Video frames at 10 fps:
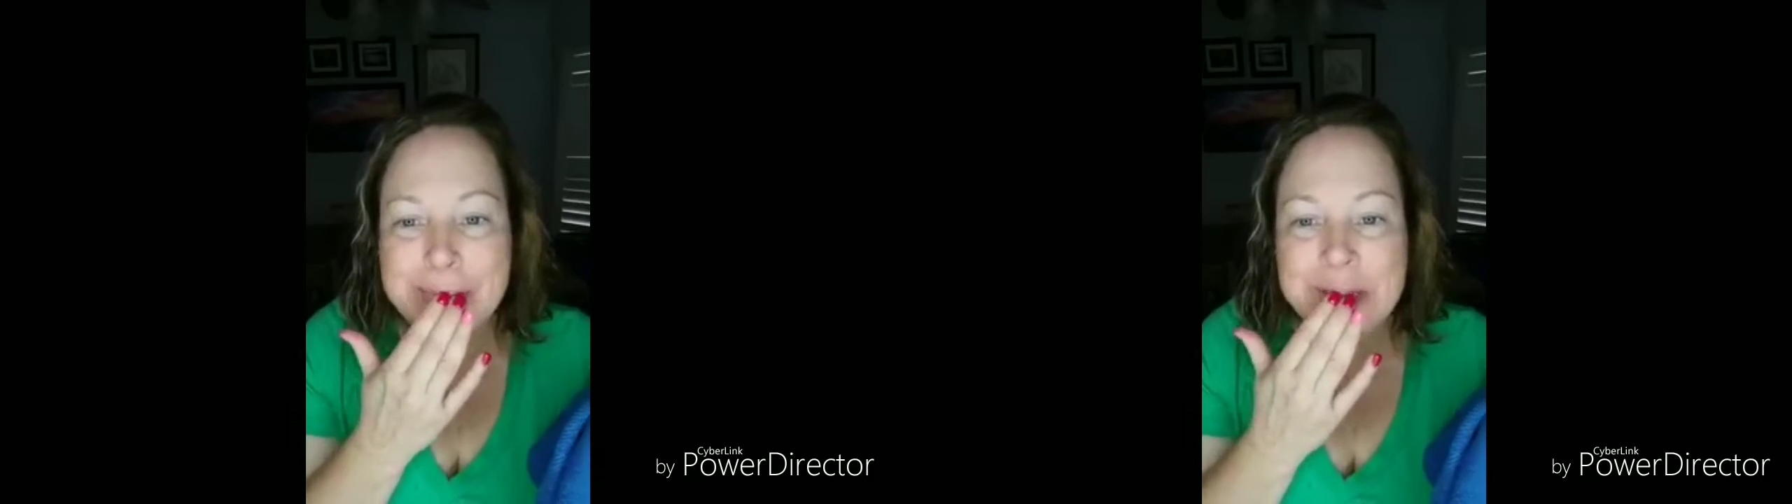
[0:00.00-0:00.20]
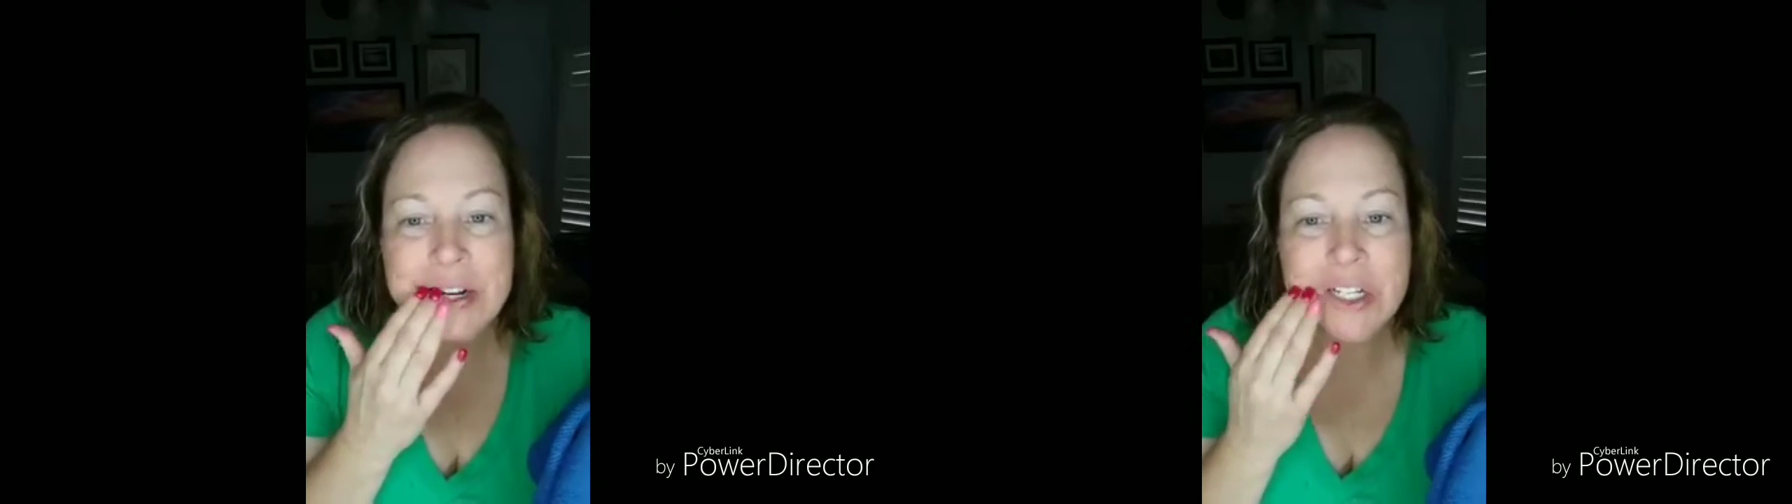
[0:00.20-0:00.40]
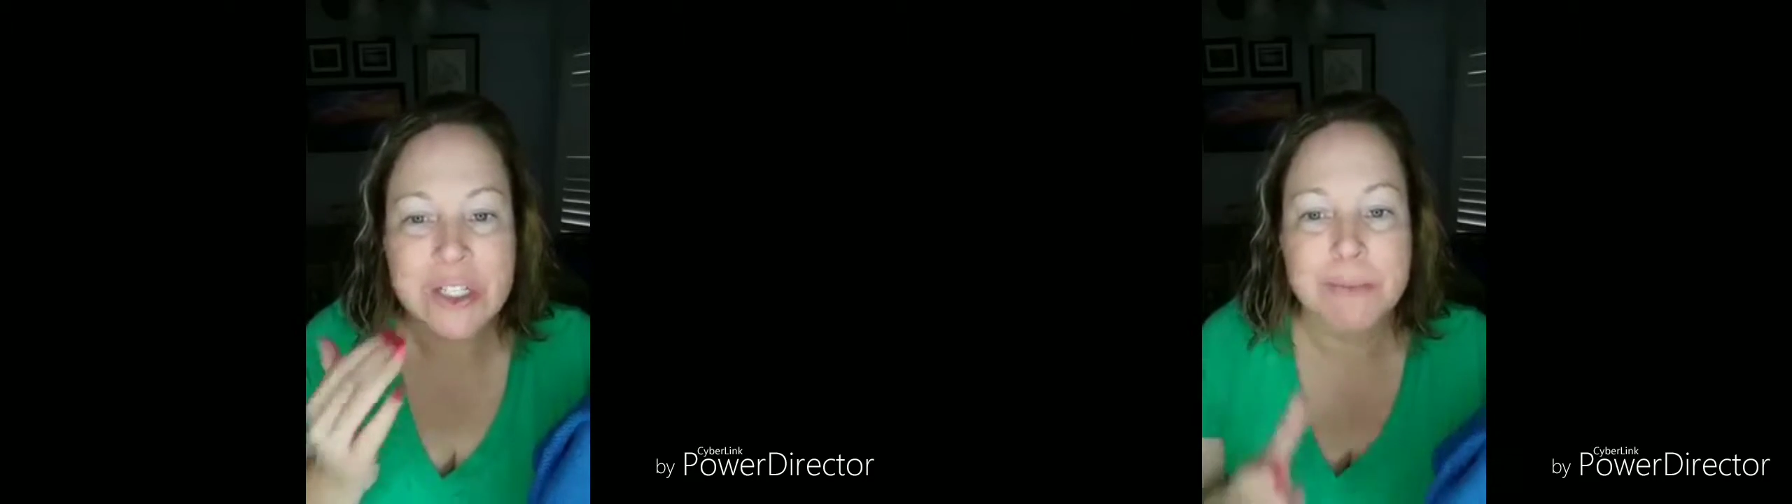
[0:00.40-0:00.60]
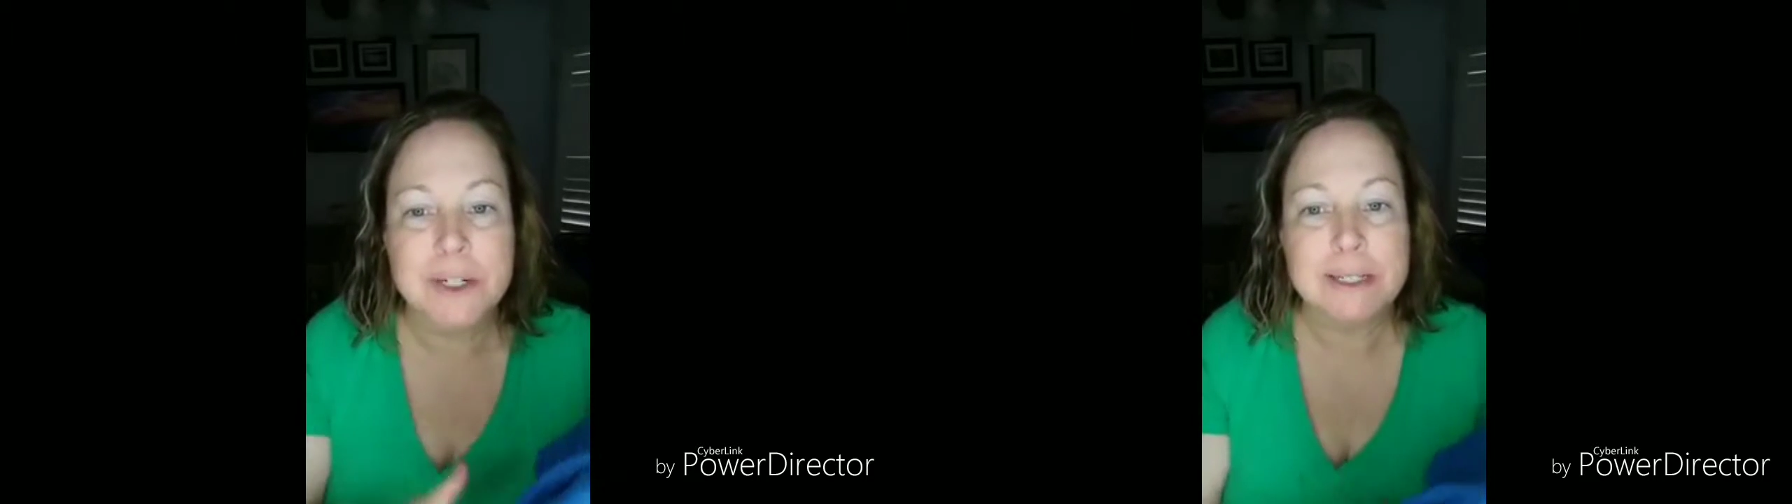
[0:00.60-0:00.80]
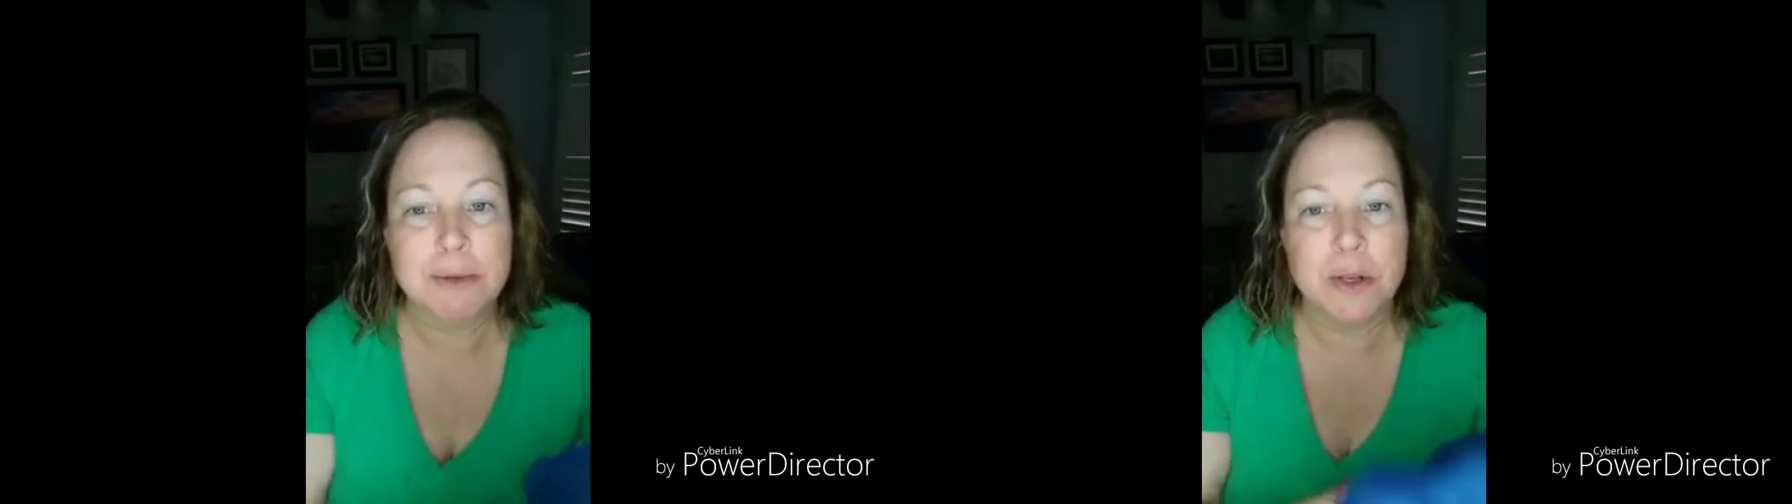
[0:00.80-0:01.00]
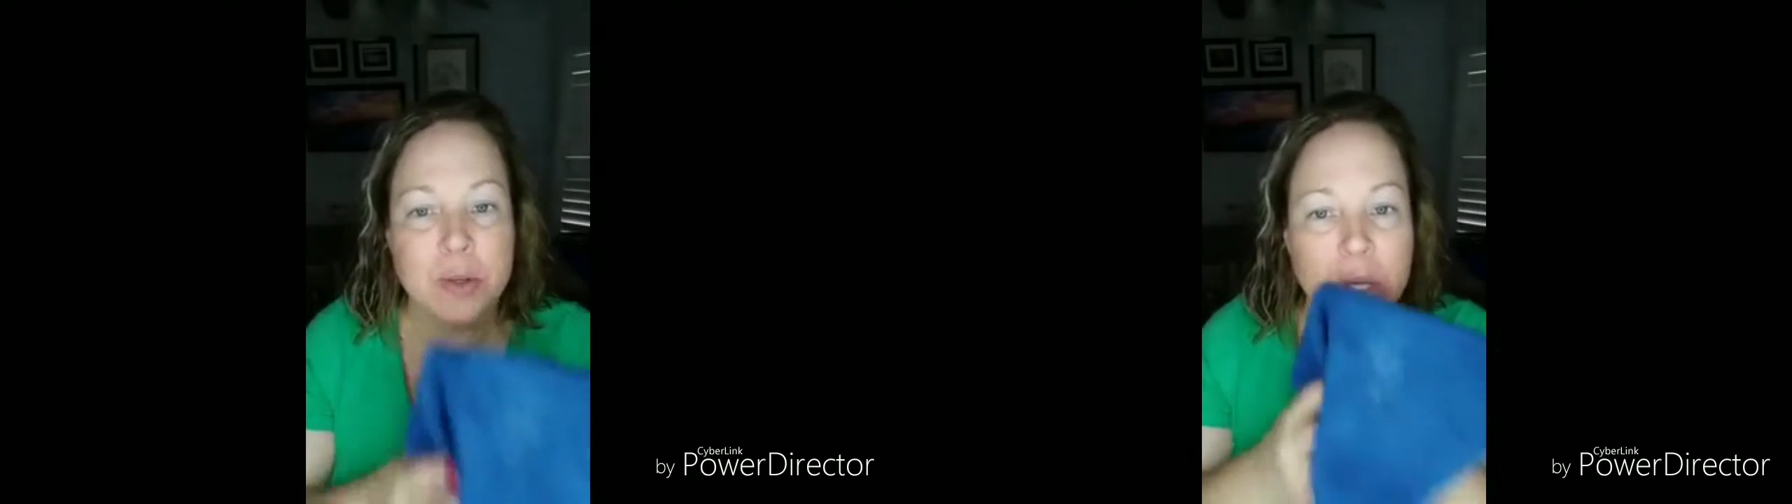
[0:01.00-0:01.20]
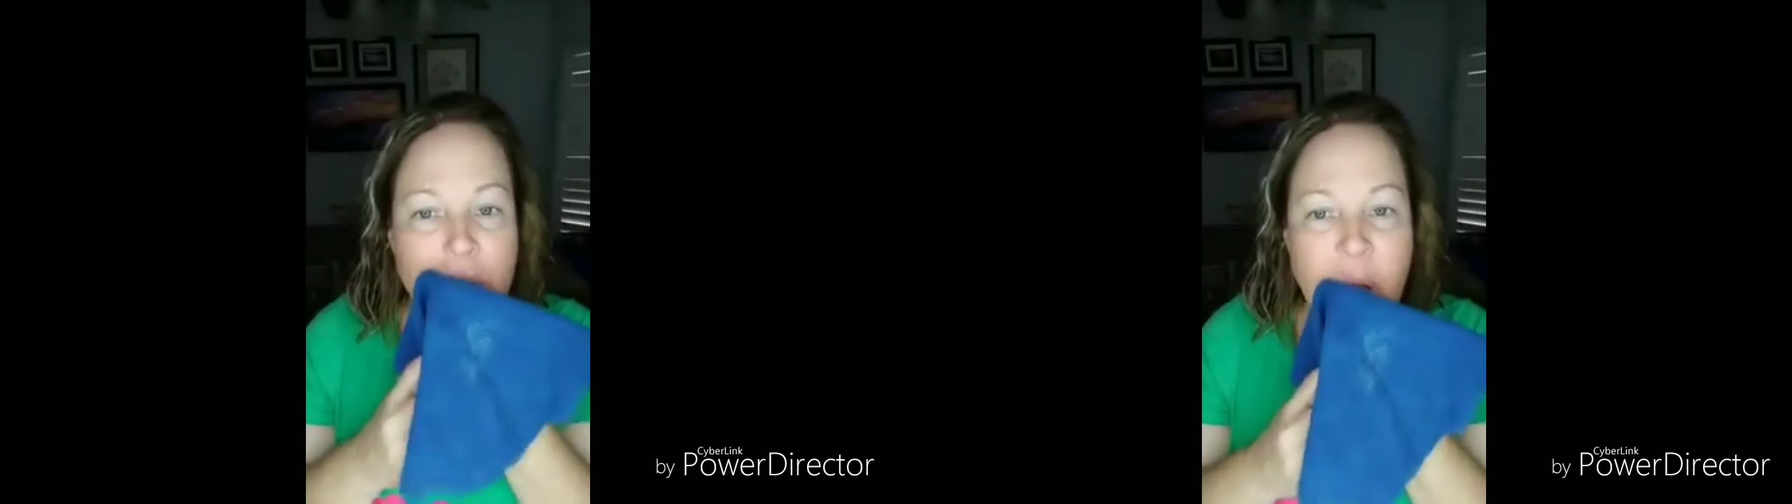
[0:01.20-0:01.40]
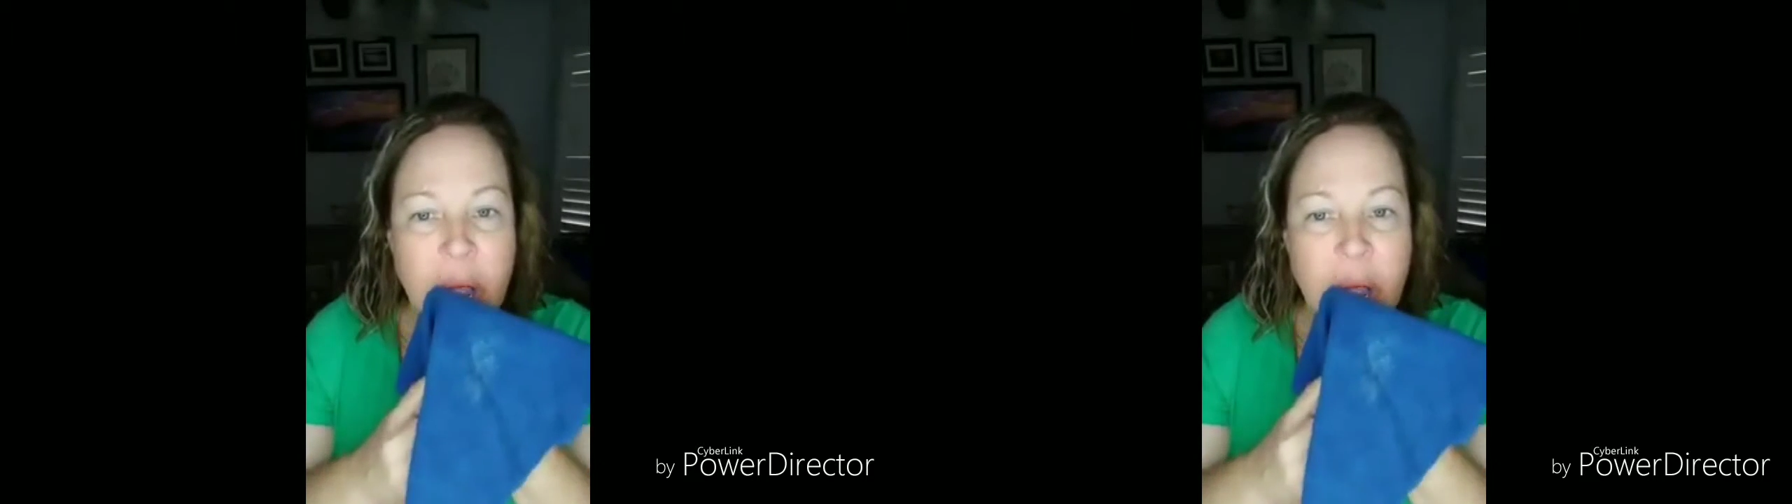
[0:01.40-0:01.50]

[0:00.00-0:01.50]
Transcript: lips are super smooth,